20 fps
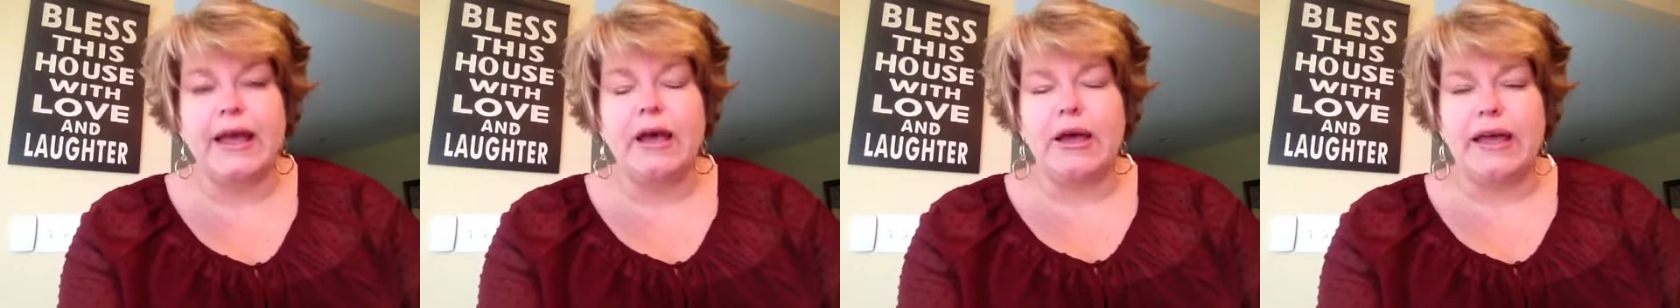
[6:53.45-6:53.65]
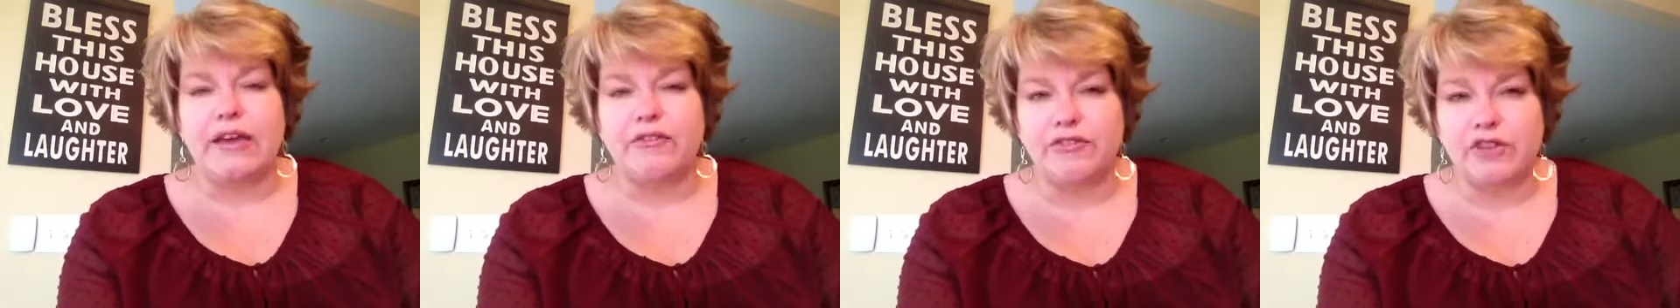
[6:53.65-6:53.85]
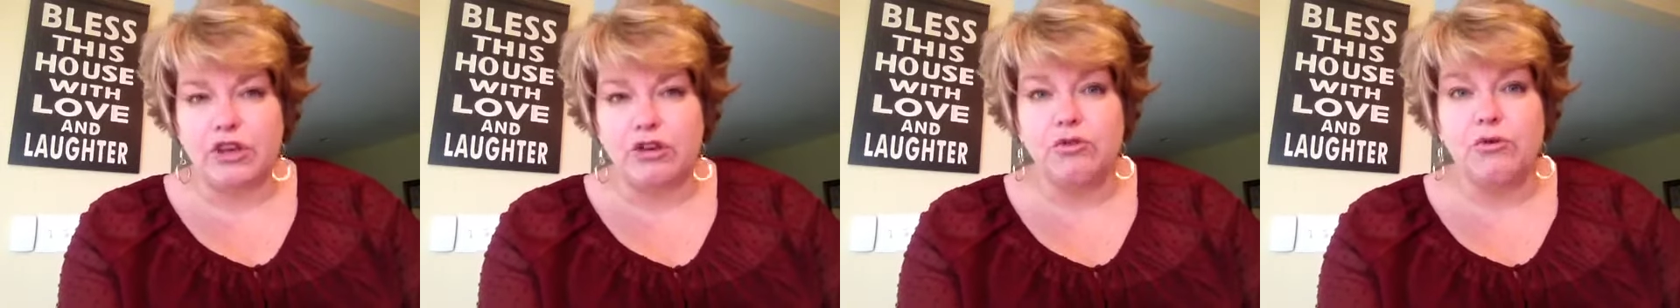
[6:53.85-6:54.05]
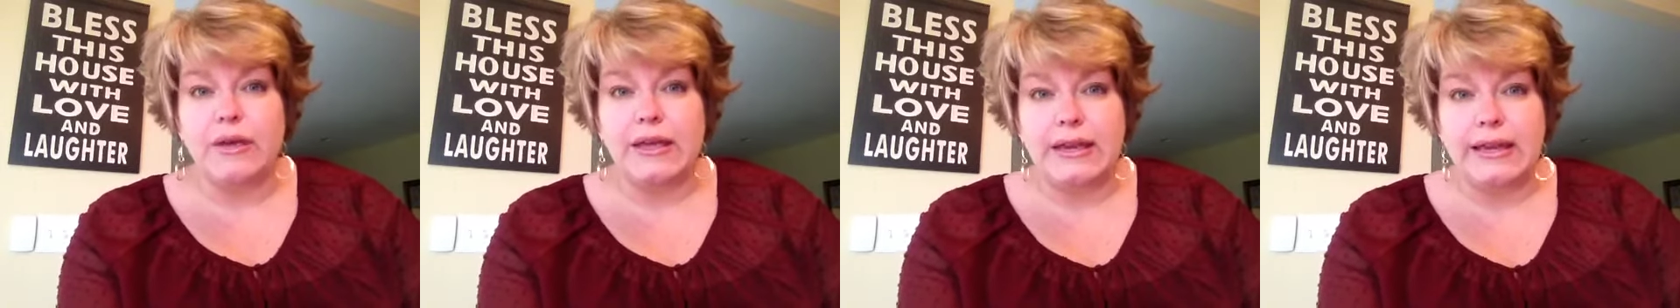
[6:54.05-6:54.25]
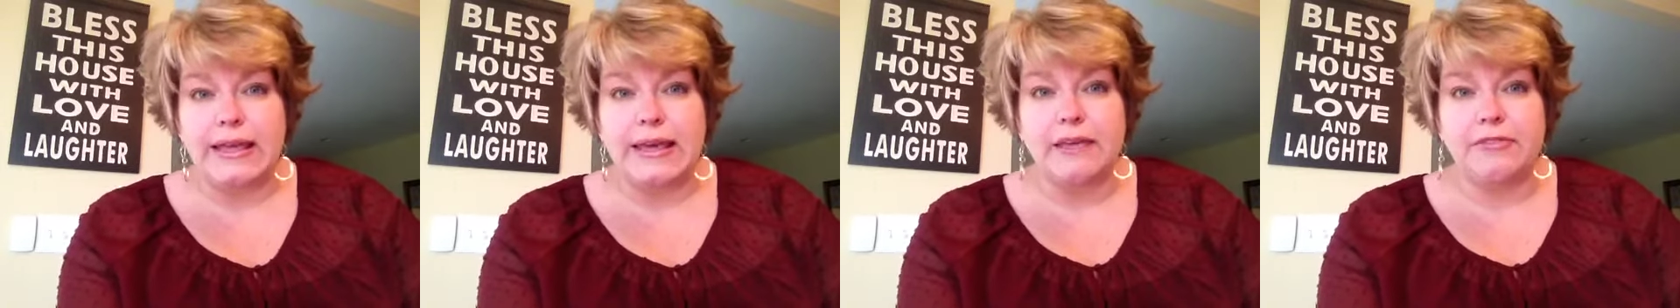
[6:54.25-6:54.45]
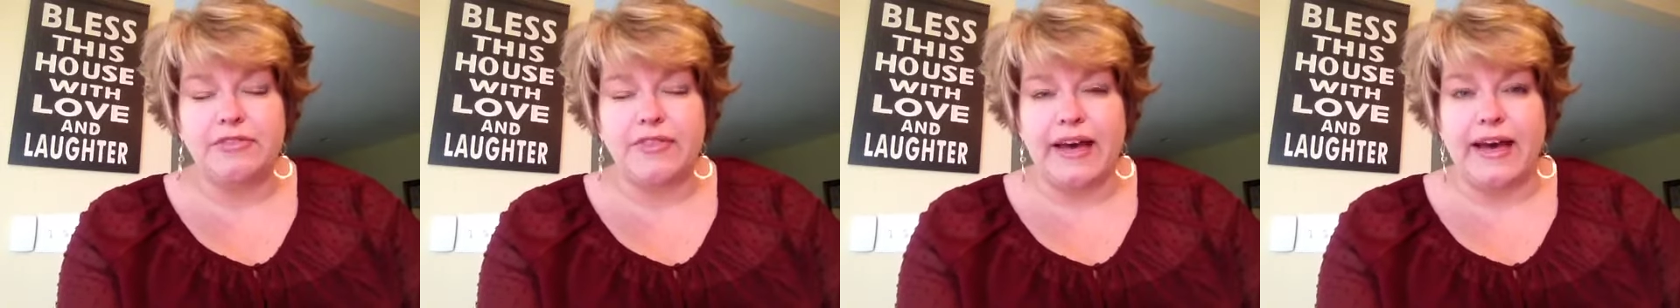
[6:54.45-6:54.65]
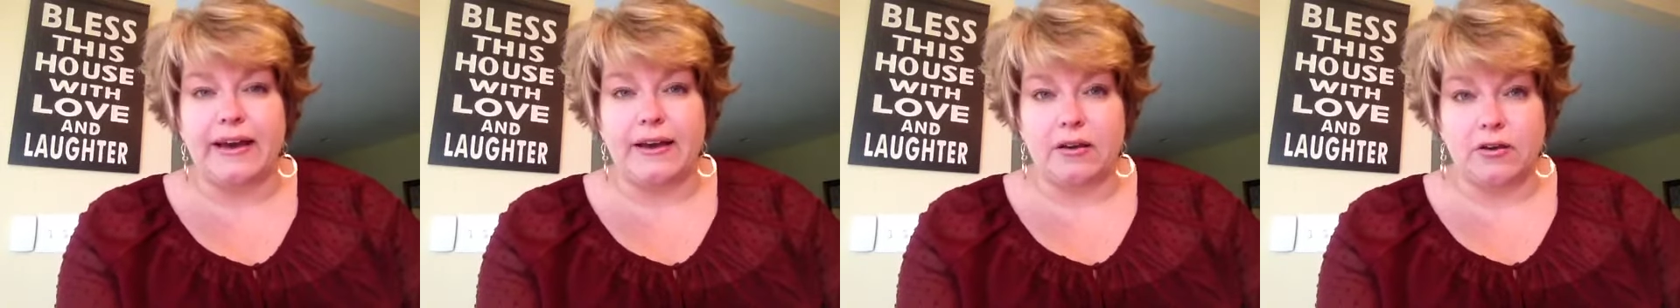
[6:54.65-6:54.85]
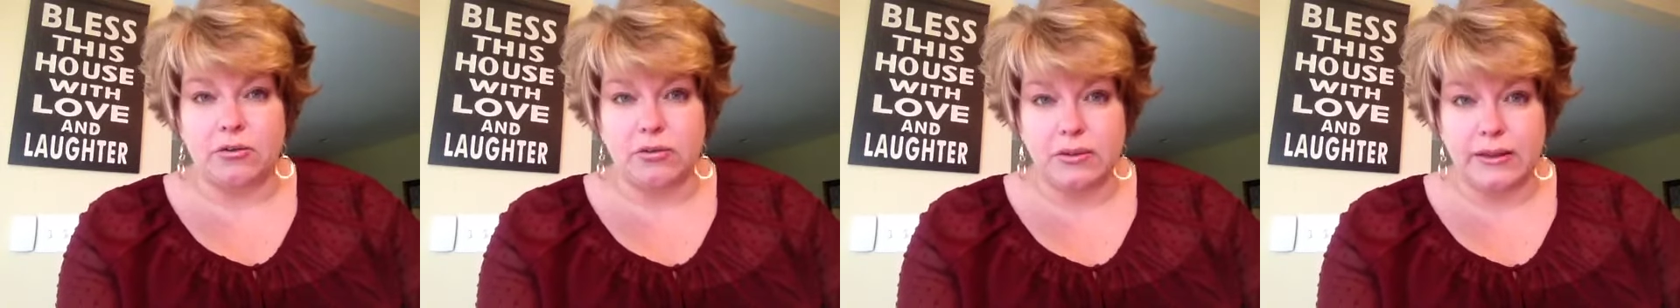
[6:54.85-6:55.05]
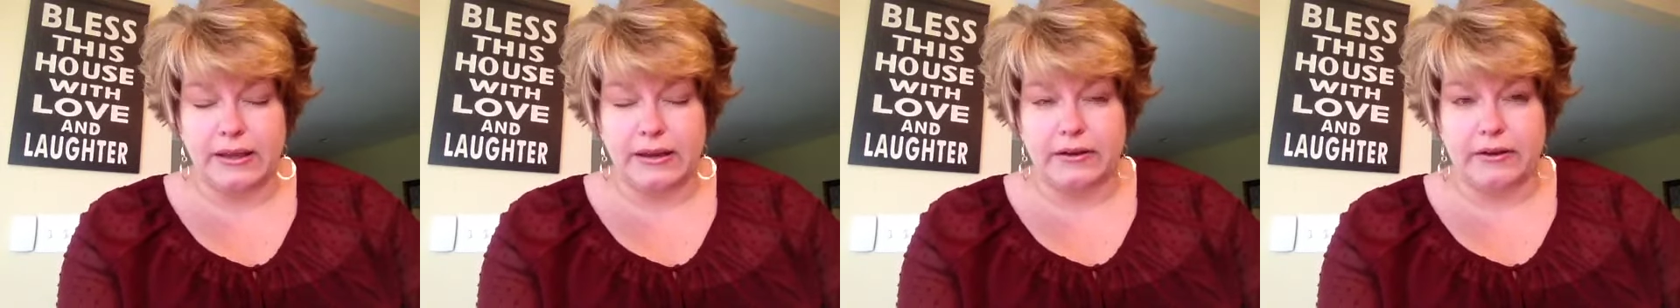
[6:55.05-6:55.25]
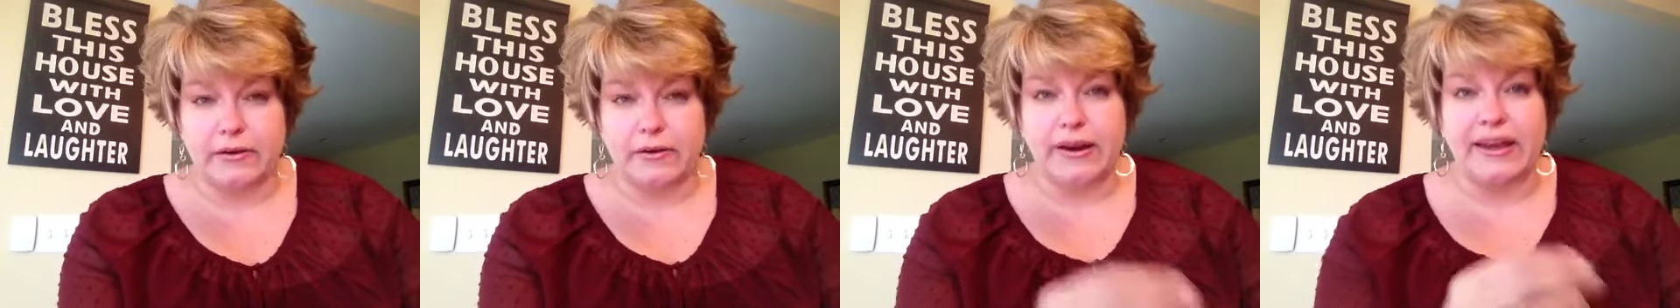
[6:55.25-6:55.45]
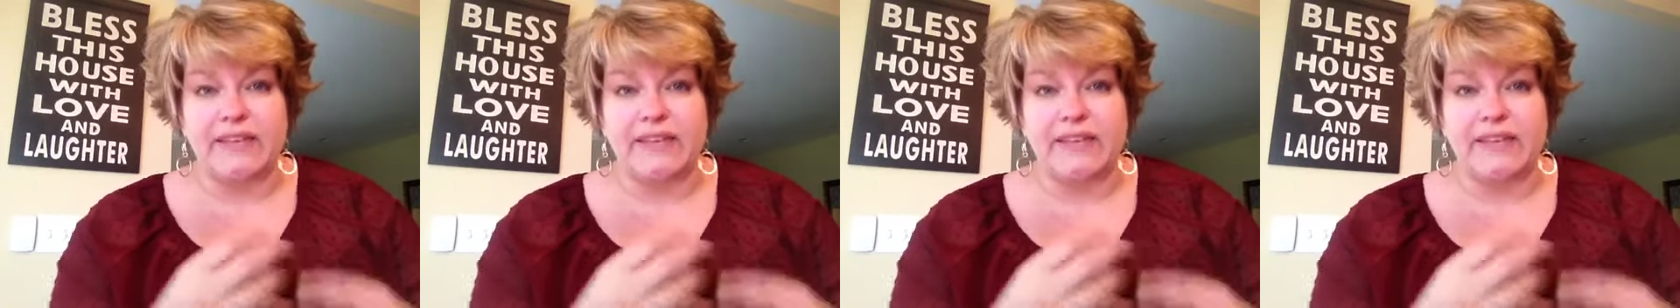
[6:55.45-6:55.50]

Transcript: If you can get that clear,